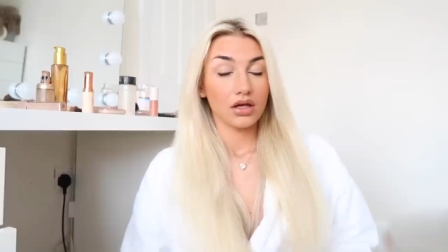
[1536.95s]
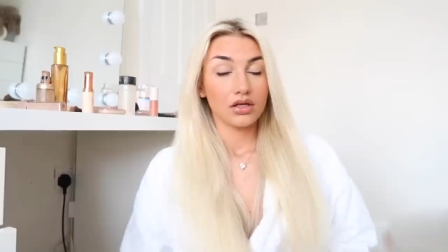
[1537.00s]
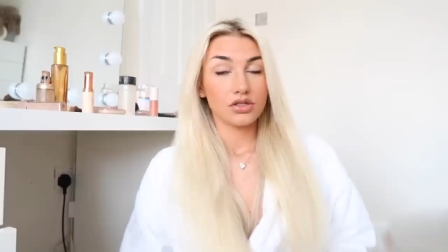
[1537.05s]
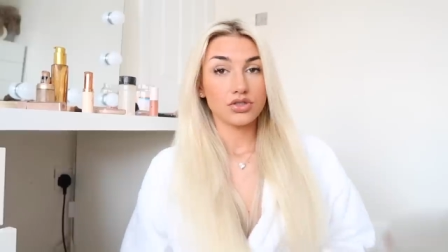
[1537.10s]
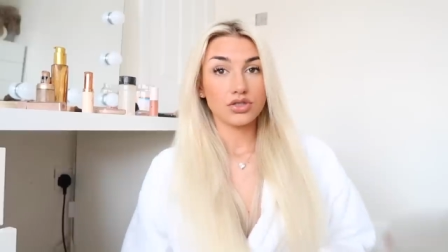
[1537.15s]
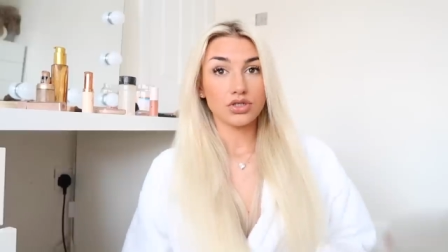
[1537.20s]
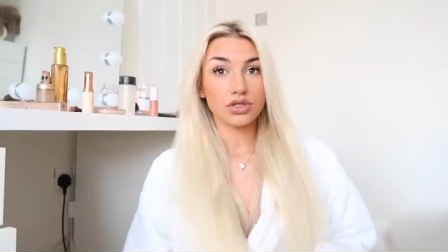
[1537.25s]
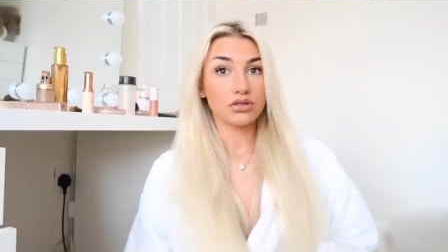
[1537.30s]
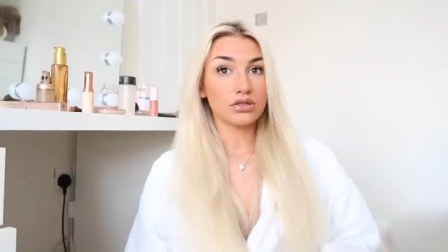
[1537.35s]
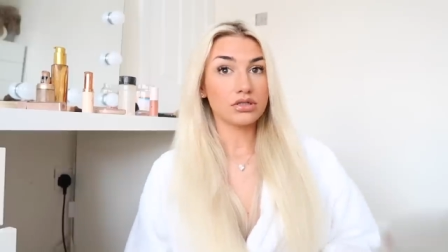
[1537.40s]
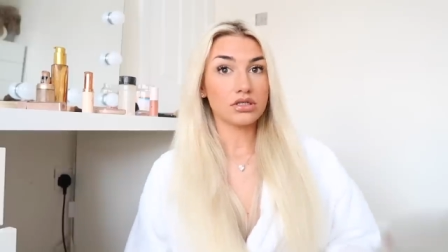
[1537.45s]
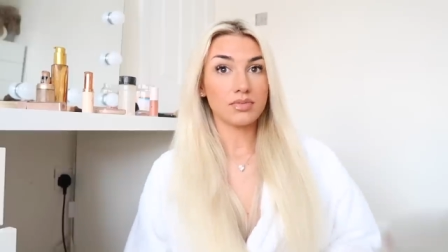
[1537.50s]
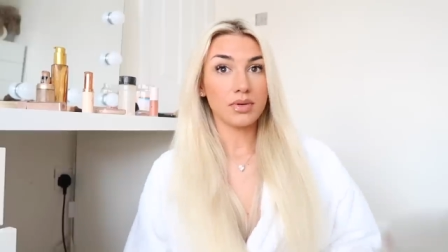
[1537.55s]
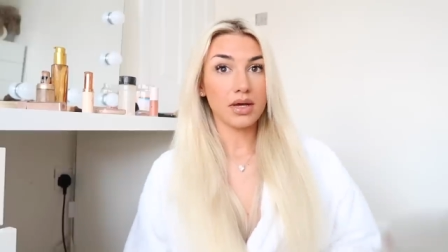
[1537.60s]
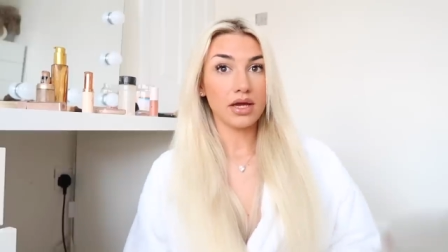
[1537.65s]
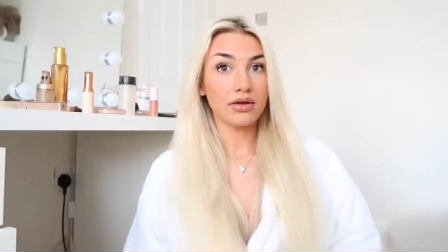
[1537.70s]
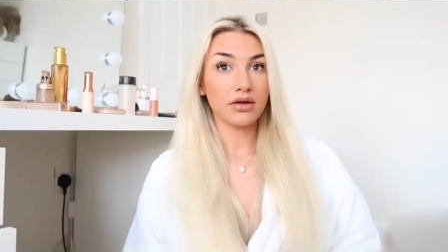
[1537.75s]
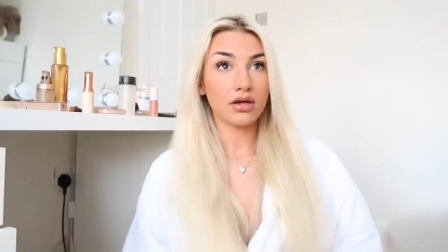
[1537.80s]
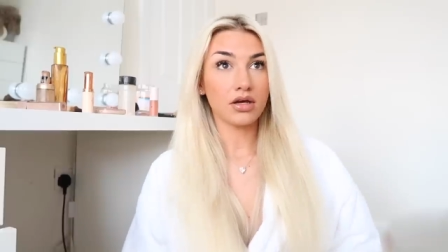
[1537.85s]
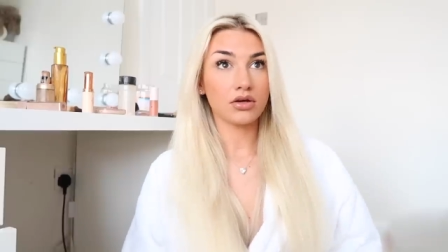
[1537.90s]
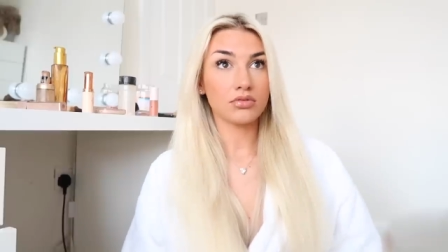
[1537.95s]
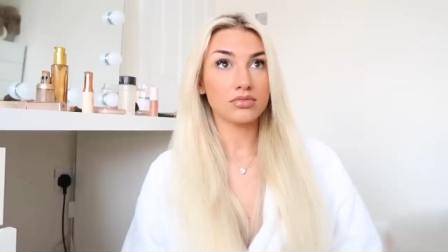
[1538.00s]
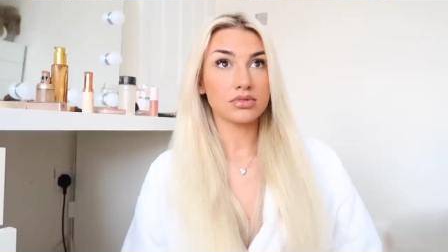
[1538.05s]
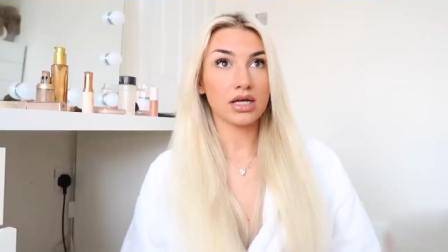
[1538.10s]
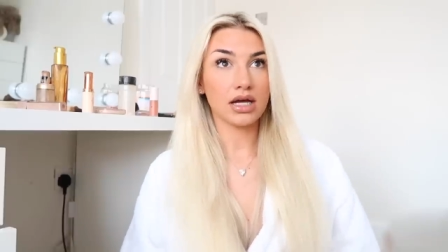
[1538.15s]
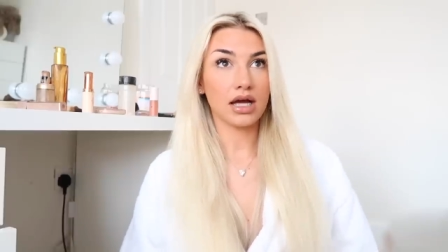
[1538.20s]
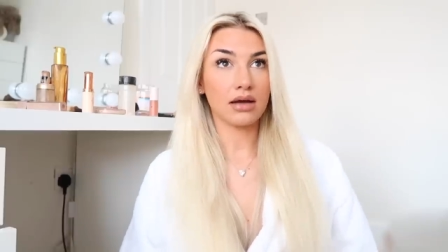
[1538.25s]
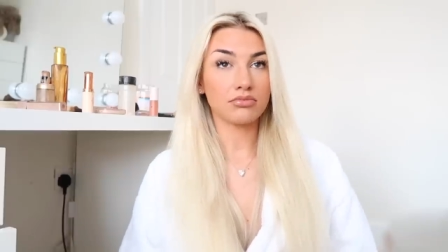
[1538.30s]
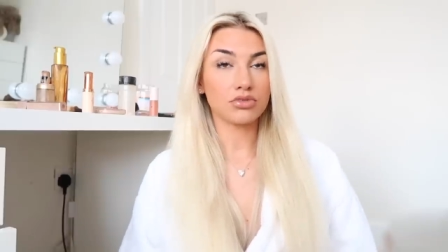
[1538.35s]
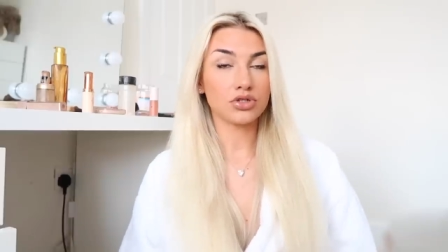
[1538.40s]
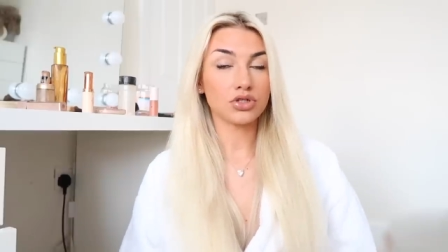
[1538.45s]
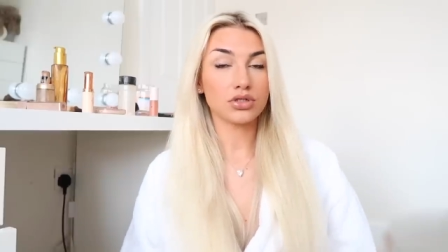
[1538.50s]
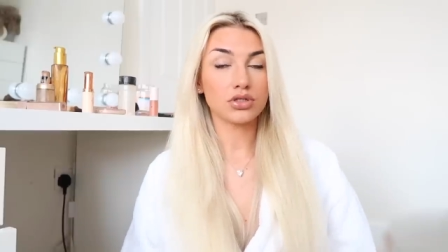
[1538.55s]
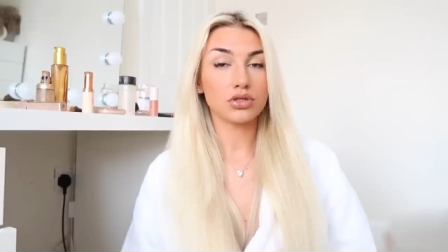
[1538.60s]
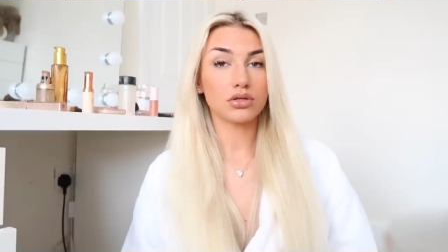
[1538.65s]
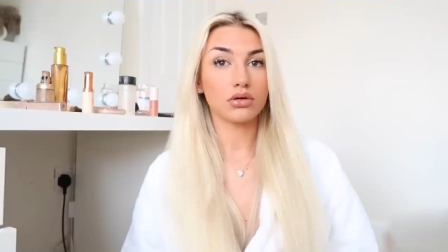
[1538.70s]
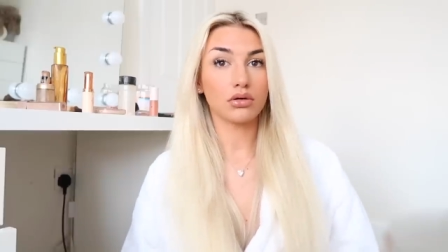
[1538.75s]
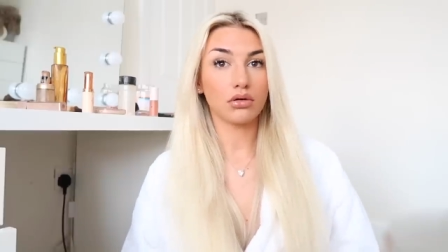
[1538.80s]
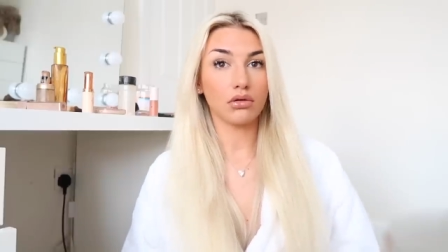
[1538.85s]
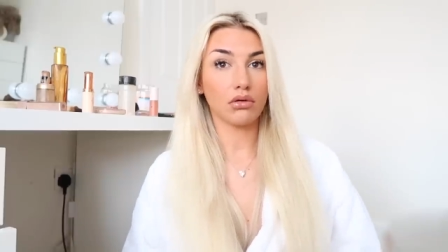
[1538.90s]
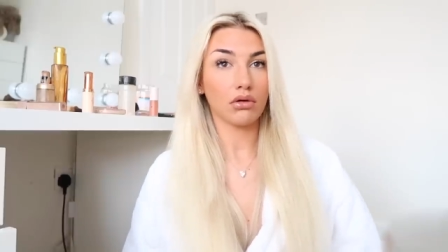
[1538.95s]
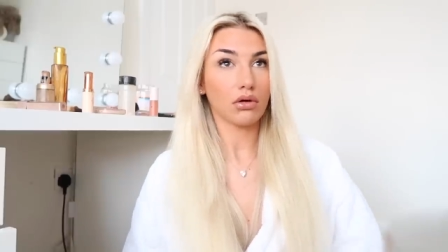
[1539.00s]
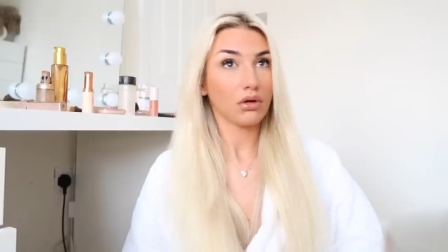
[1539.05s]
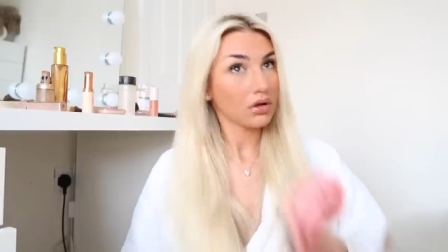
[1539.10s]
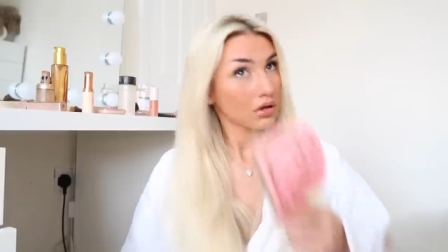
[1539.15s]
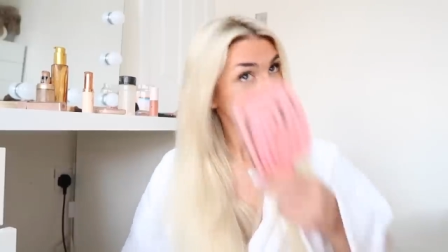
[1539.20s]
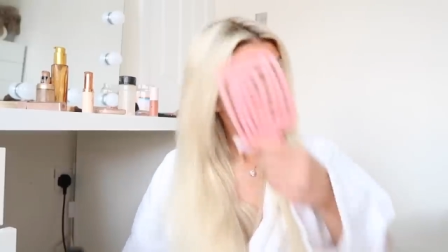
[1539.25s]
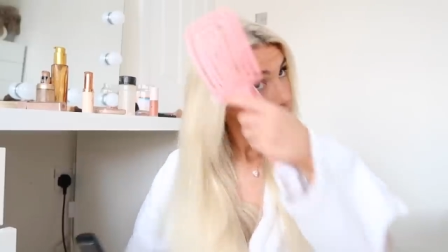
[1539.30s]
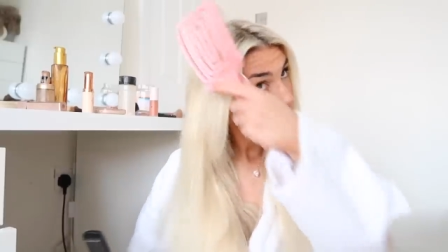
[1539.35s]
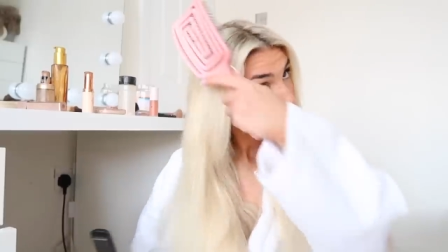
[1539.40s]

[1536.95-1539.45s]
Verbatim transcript: as soon as the period comes, like I'm just ugh.